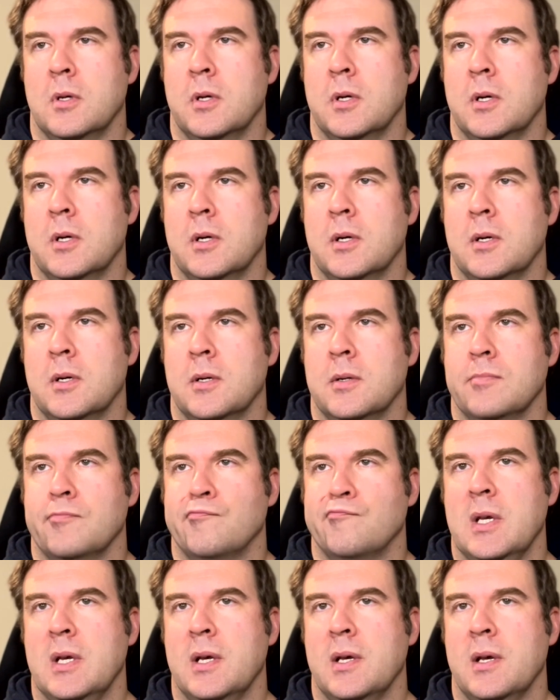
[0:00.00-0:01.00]

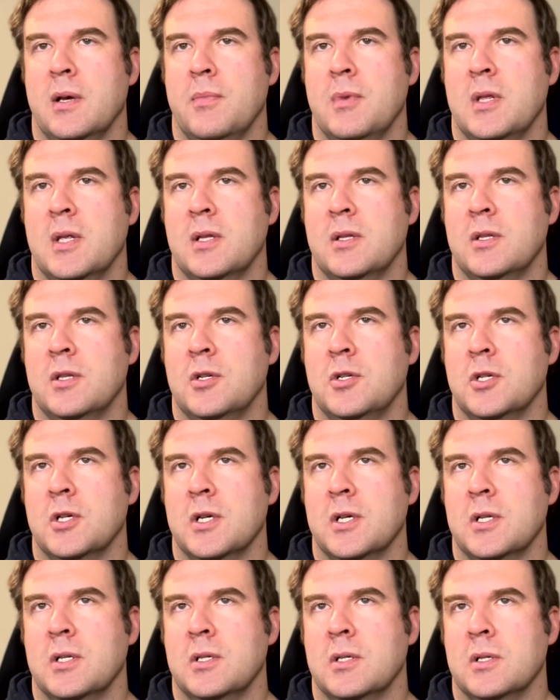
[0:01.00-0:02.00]
yeah, I mean, that's the
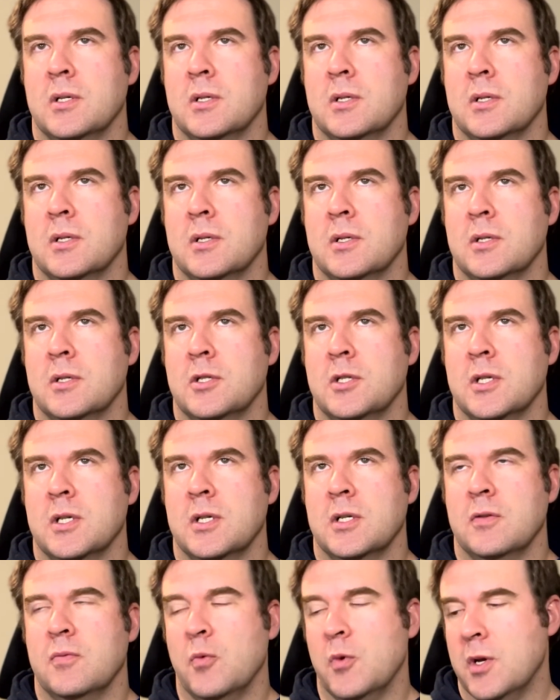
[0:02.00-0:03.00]
Giants,
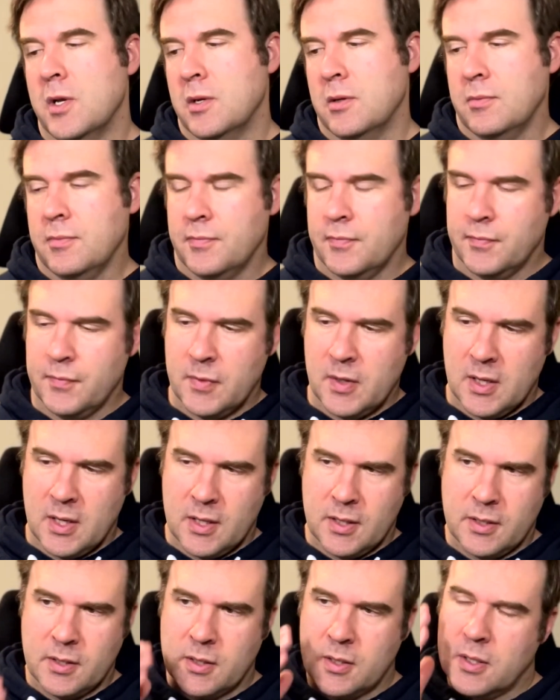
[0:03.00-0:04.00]
Giants win
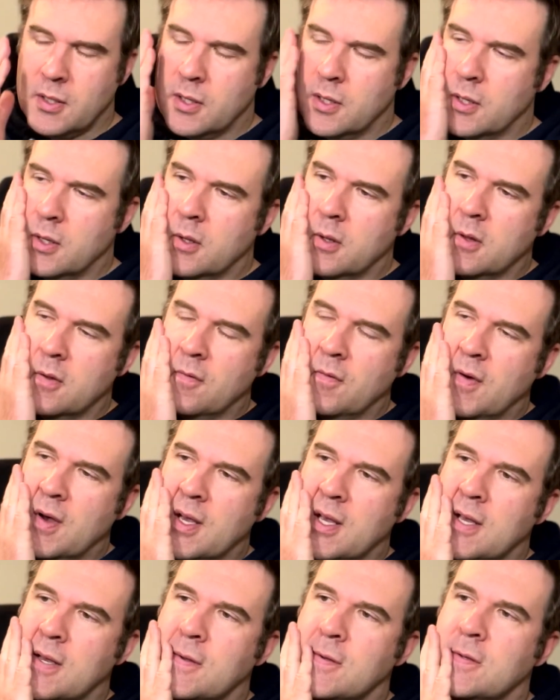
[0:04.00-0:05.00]
against the
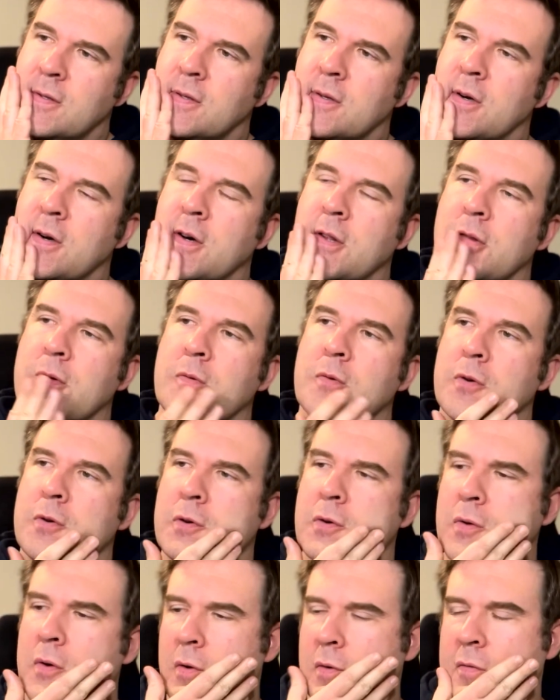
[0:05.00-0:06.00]
Vikings on the
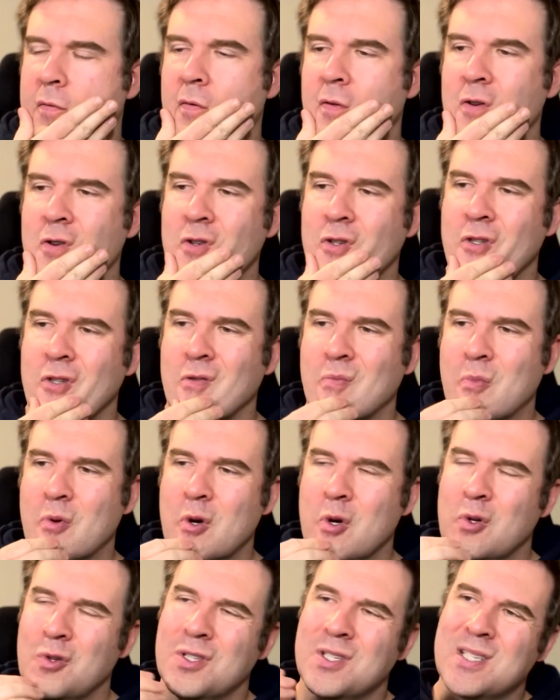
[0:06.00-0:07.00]
road. Our first
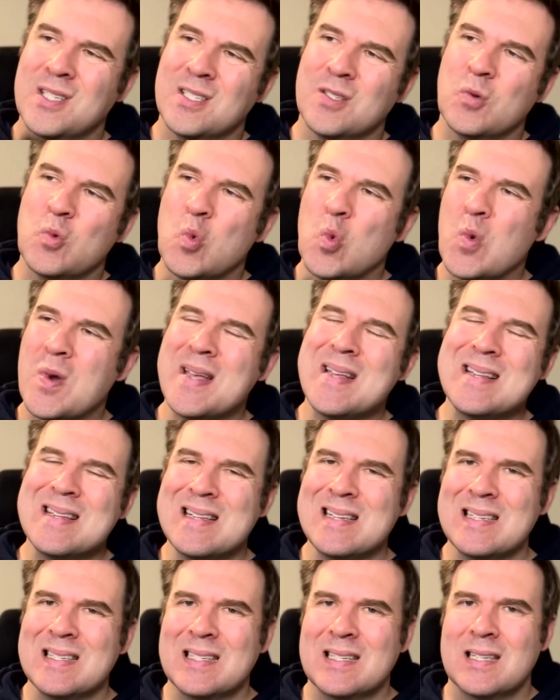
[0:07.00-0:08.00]
postseason
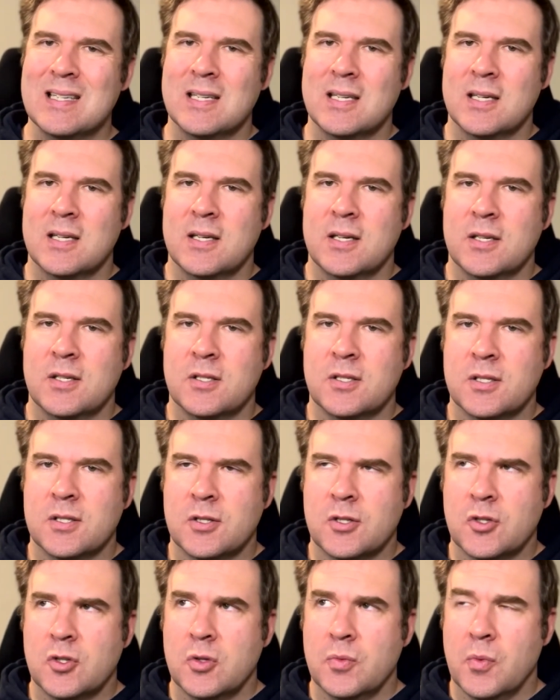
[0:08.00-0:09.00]
win
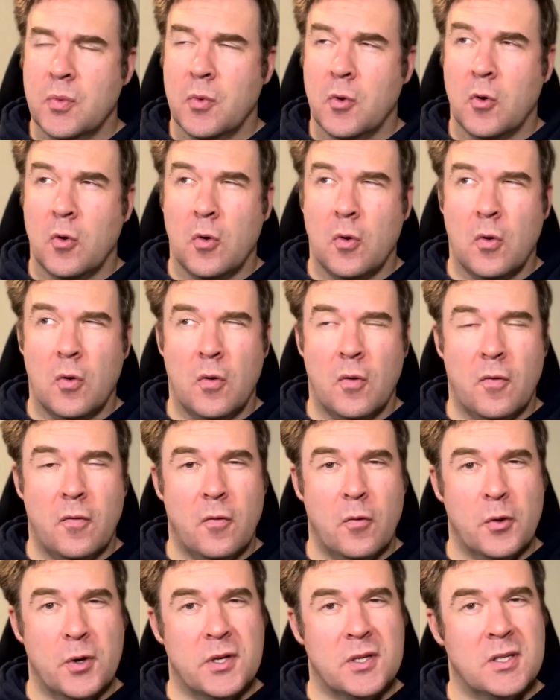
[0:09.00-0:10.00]
since Super Bowl
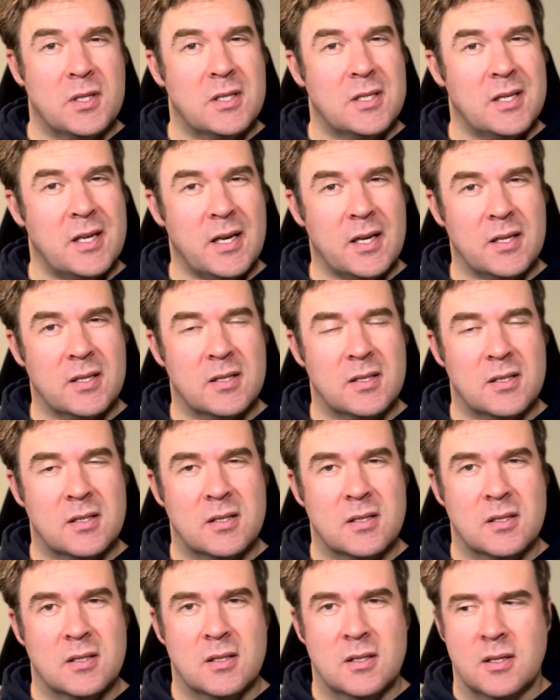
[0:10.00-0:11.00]

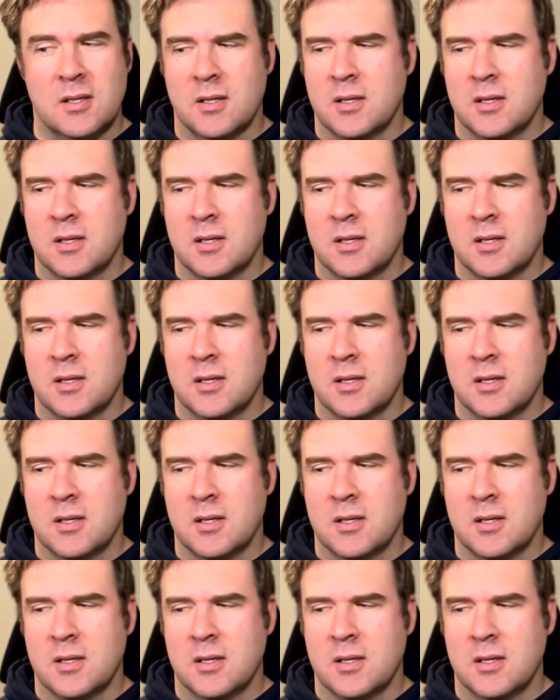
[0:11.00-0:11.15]
46.